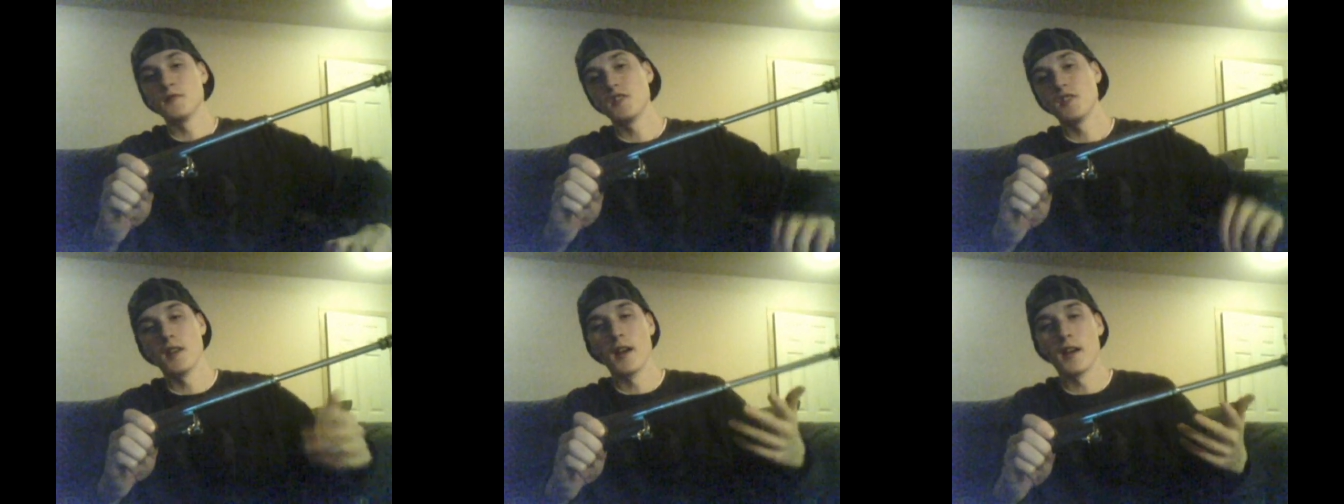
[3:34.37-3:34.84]

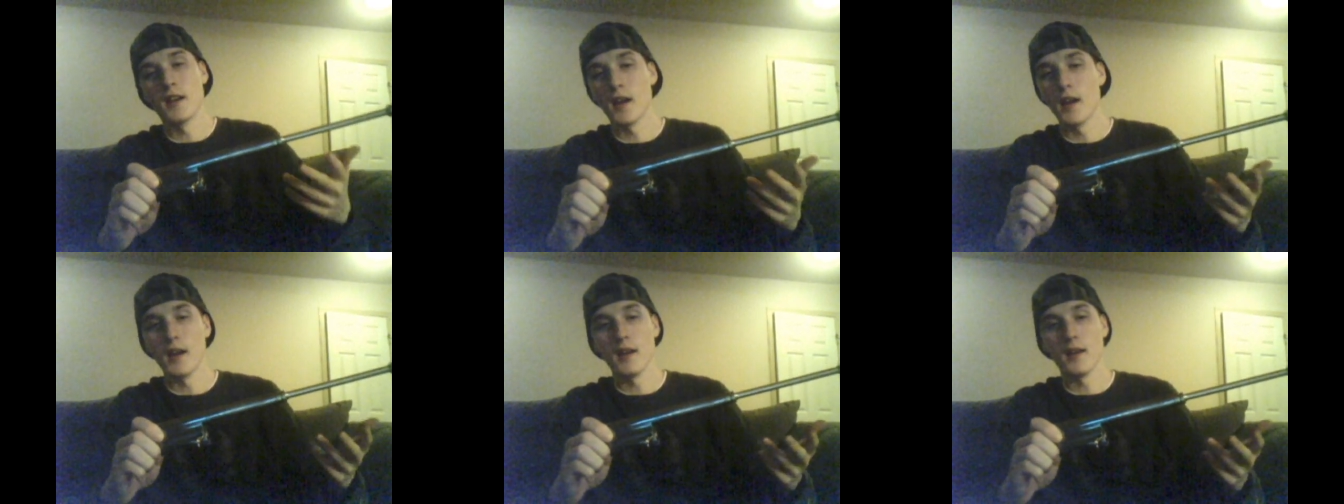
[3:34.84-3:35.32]
It's an AK,
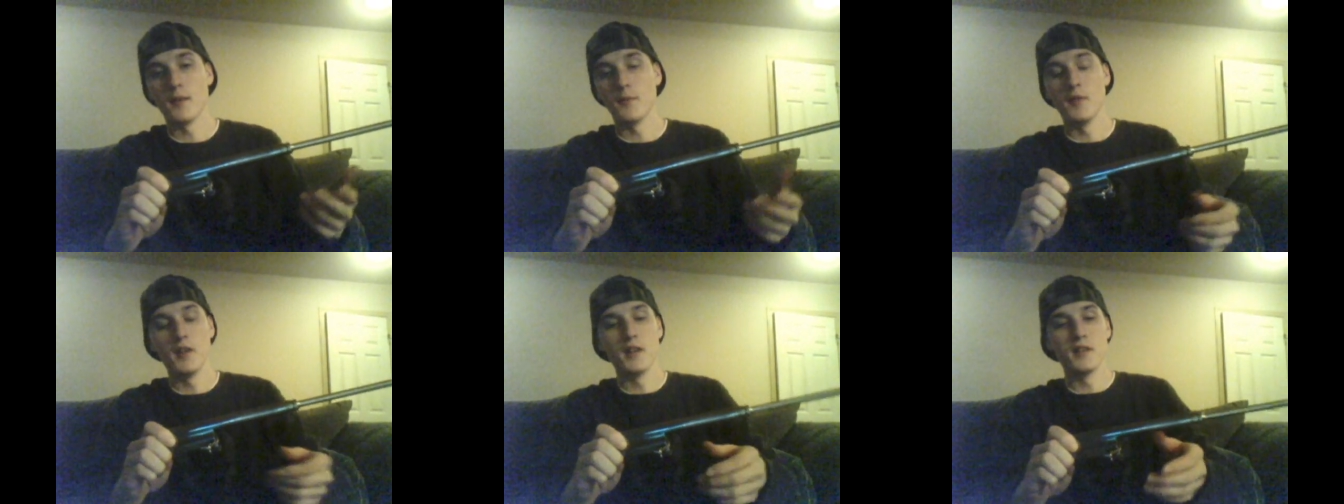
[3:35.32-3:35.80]

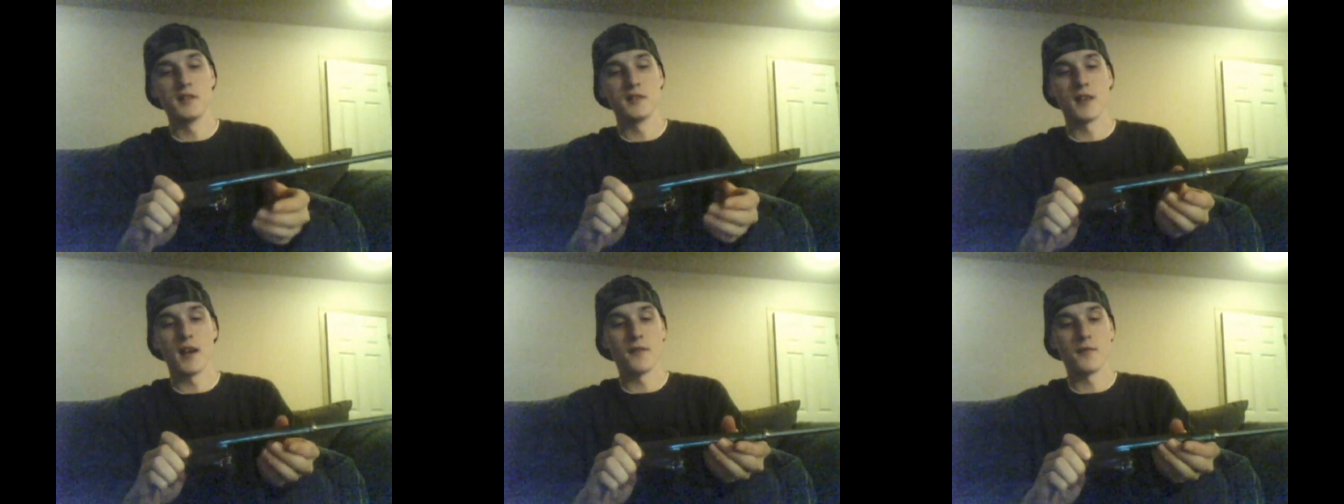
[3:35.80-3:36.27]
it
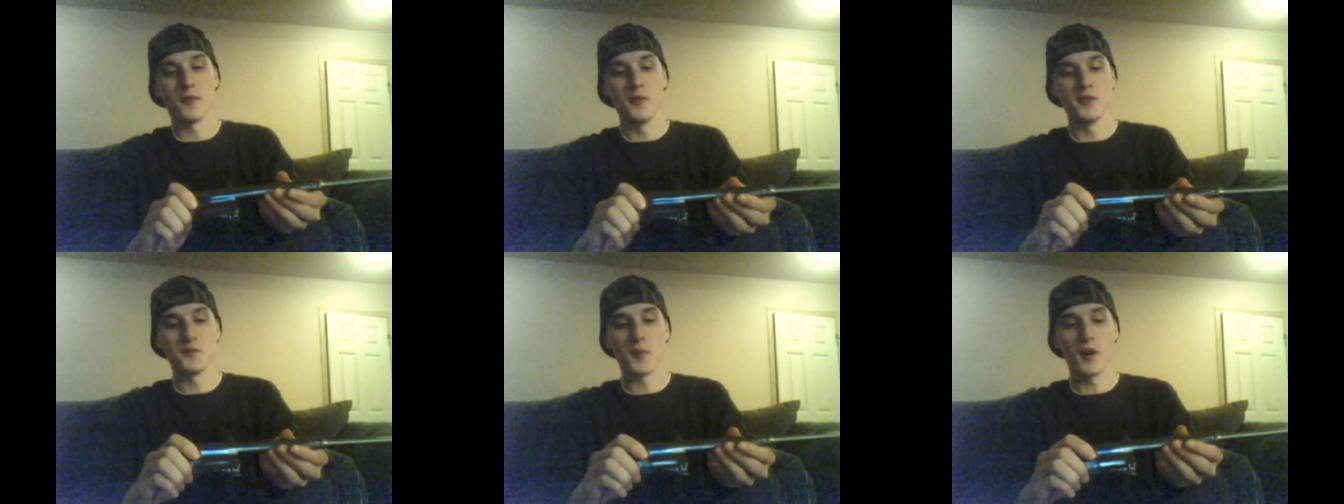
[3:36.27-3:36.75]
doesn't have to
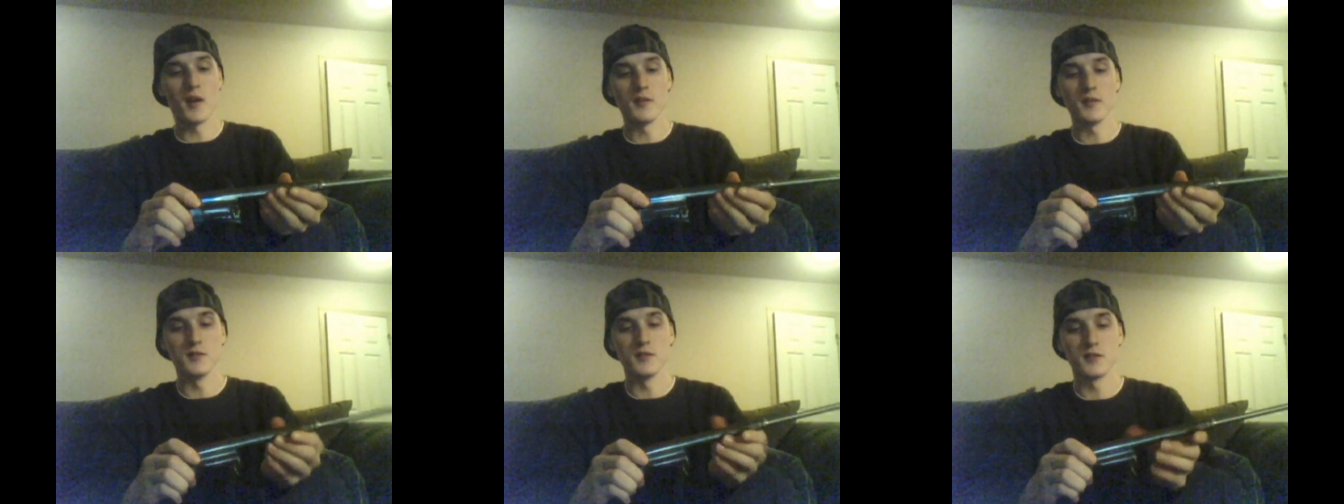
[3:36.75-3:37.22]
be
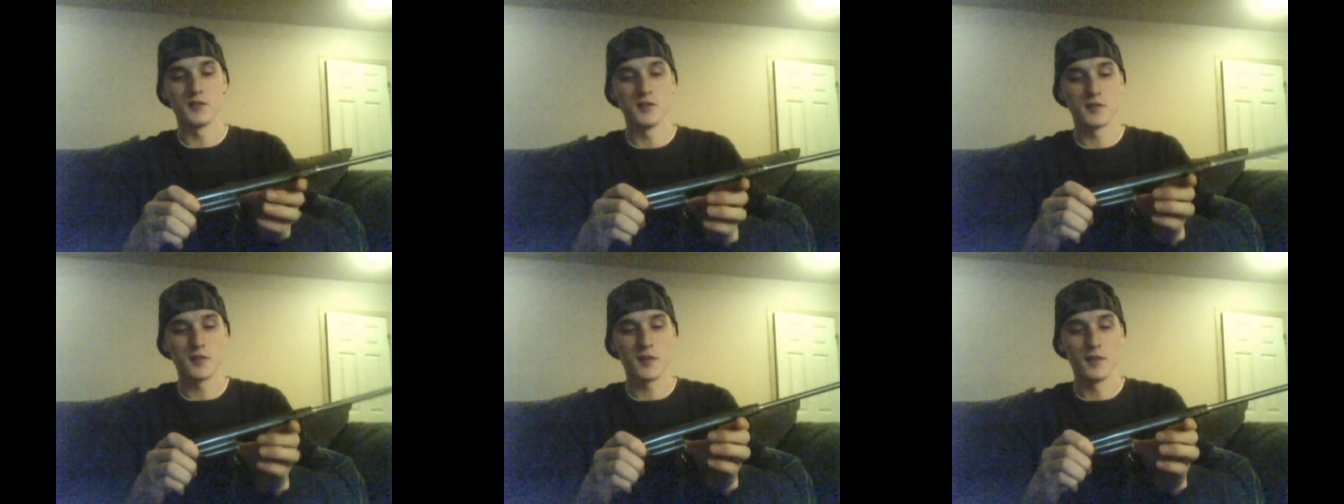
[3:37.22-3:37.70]
spotless,
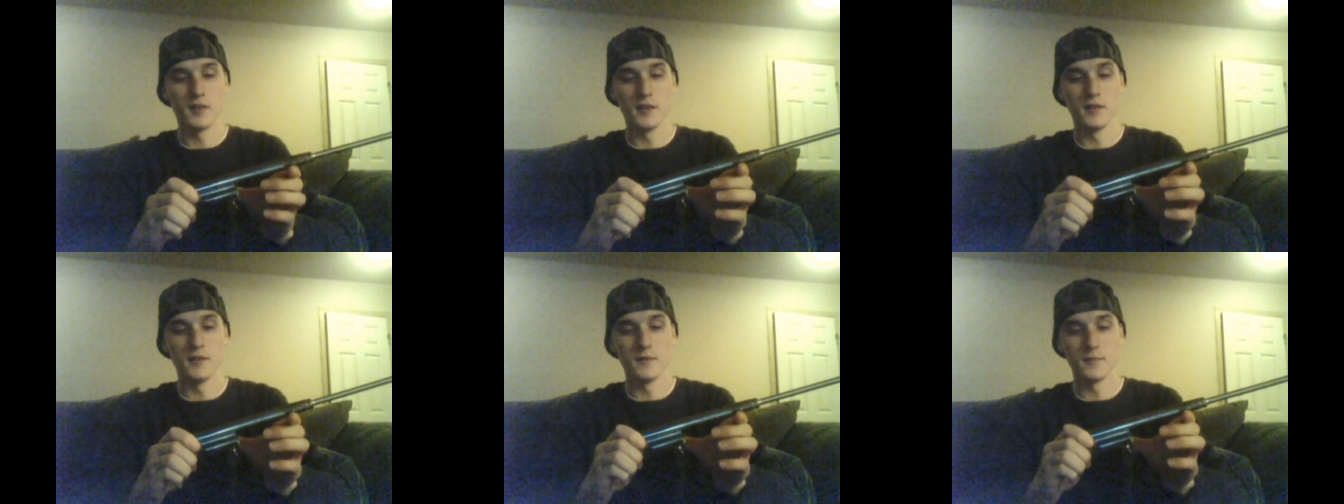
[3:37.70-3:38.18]
just
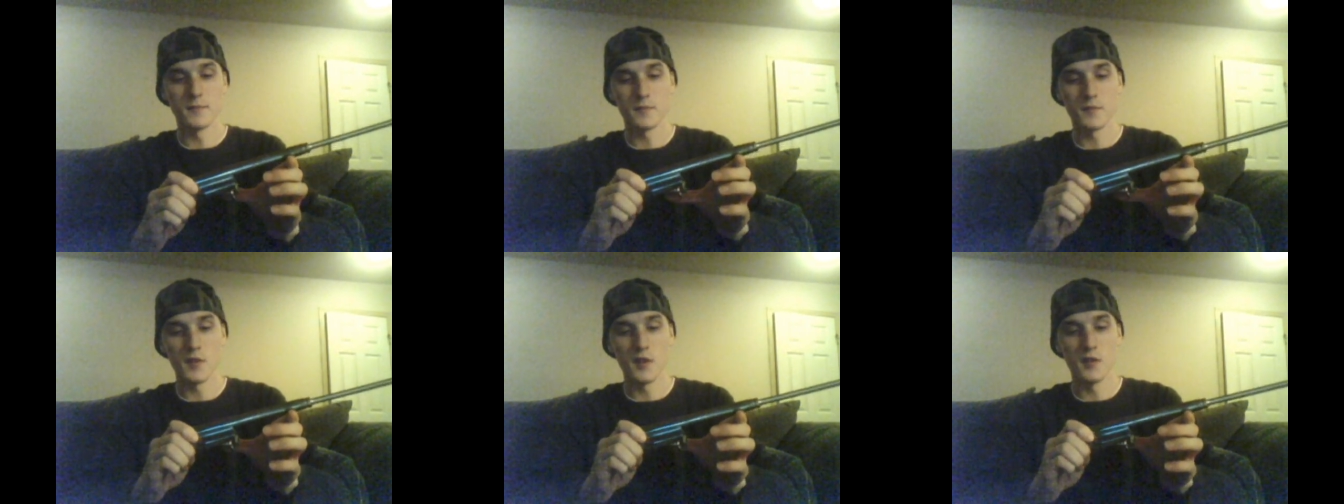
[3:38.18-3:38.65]
clean it
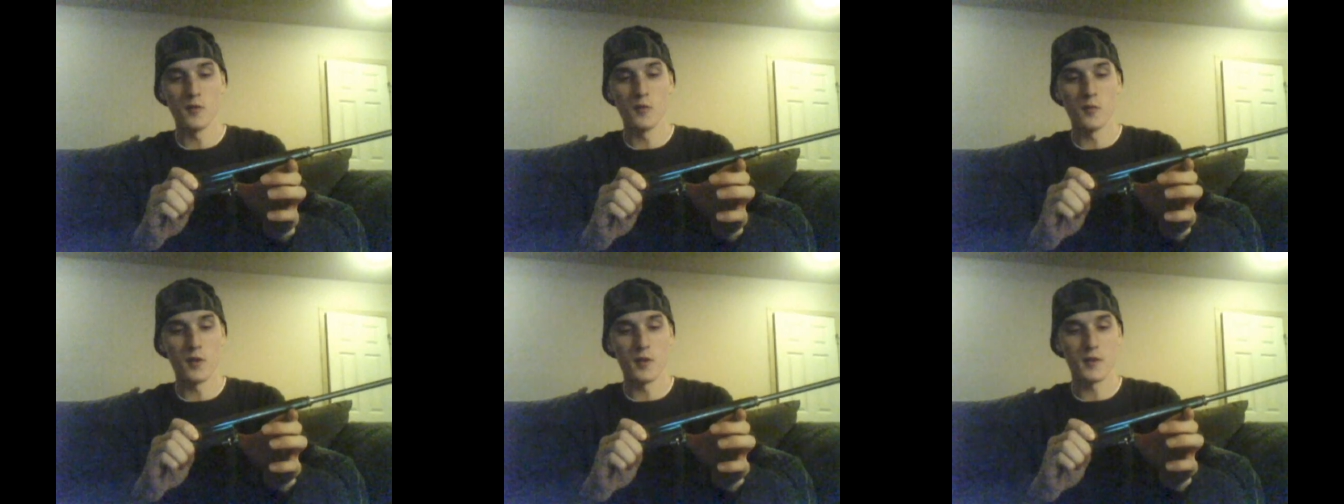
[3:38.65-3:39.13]
and
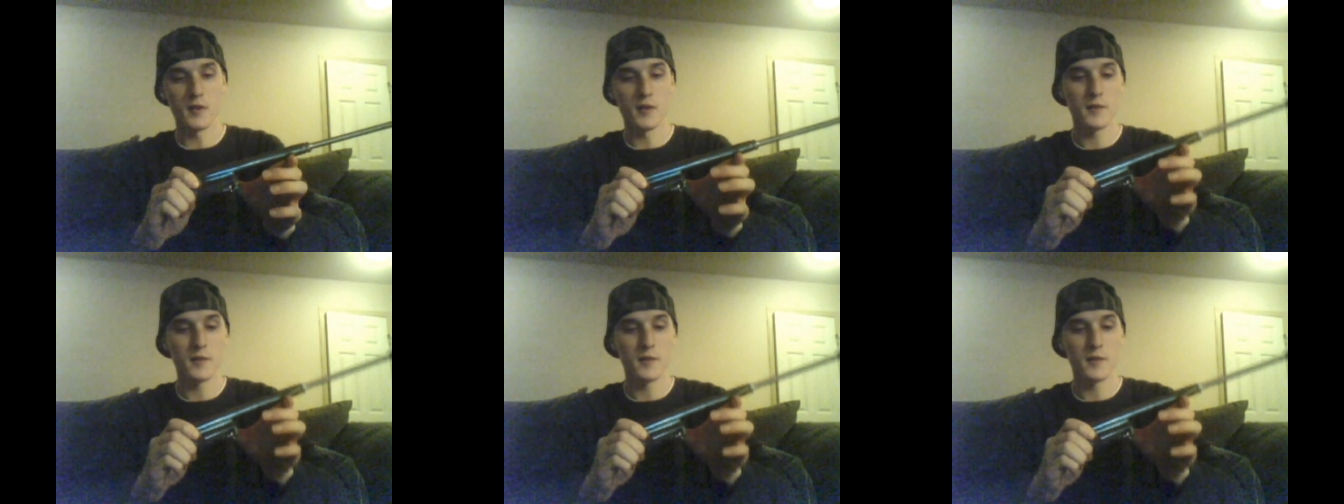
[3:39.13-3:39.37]
it'll work